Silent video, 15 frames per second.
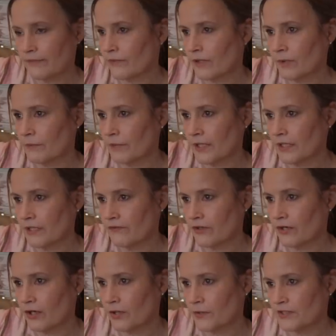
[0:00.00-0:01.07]
Completely
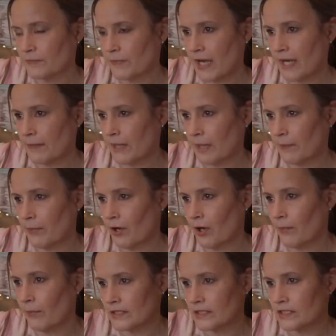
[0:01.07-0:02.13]
forgot who it's by, but I'll
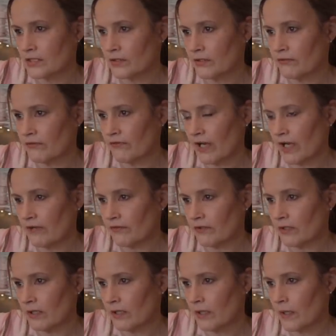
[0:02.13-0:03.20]
pop the Sewing
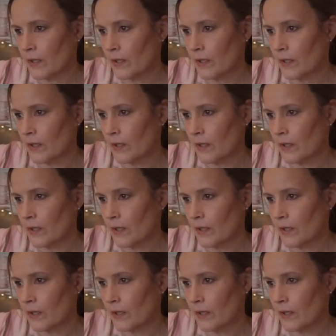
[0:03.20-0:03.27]
Revival.